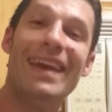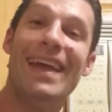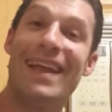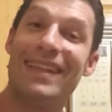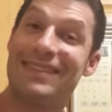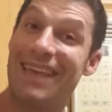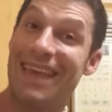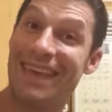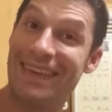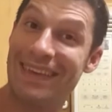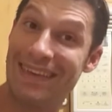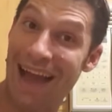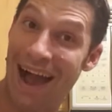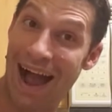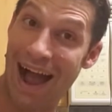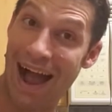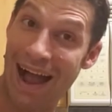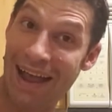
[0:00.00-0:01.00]
it's a
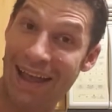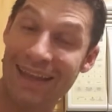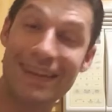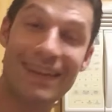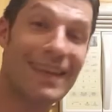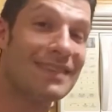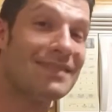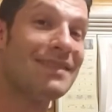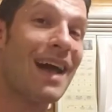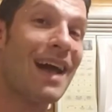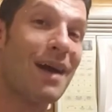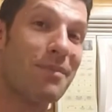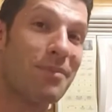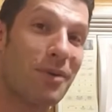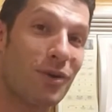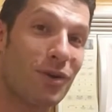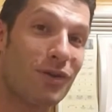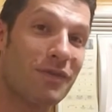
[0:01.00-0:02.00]
guide, it's
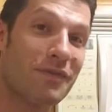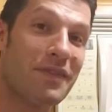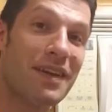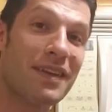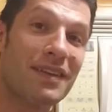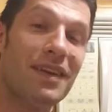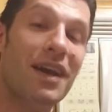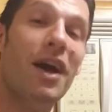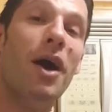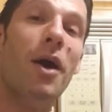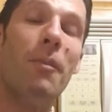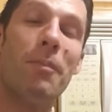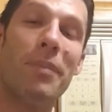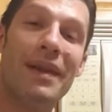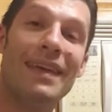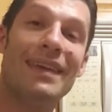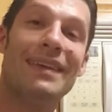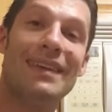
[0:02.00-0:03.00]
not perfect,
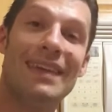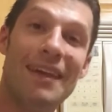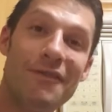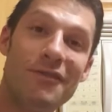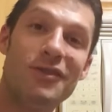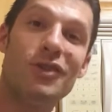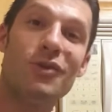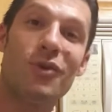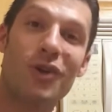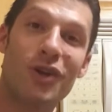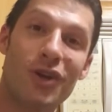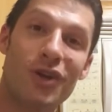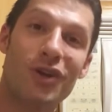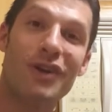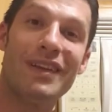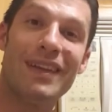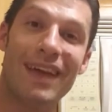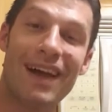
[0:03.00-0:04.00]
but it gives you a
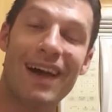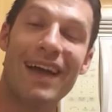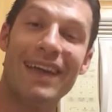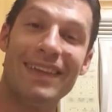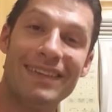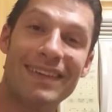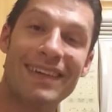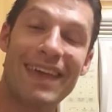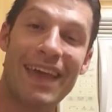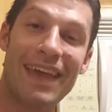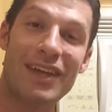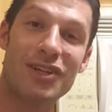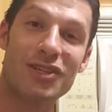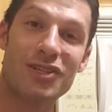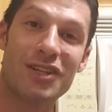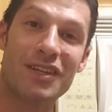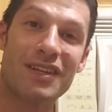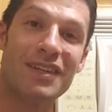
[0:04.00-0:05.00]
good
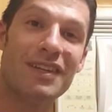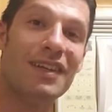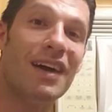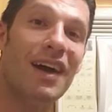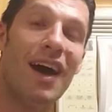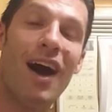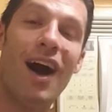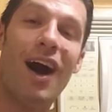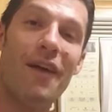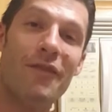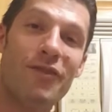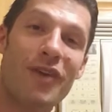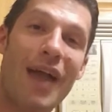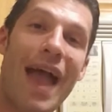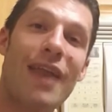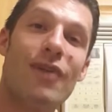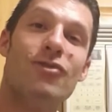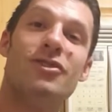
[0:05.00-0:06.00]
indication of
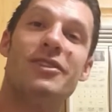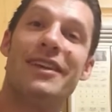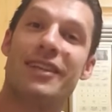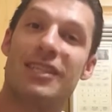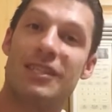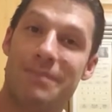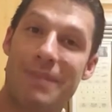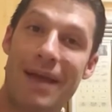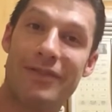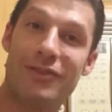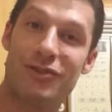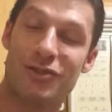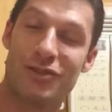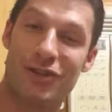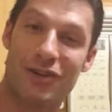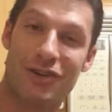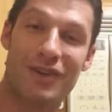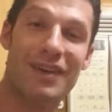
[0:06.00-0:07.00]
your energy
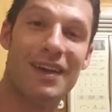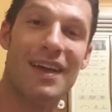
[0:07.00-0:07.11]
expenditure.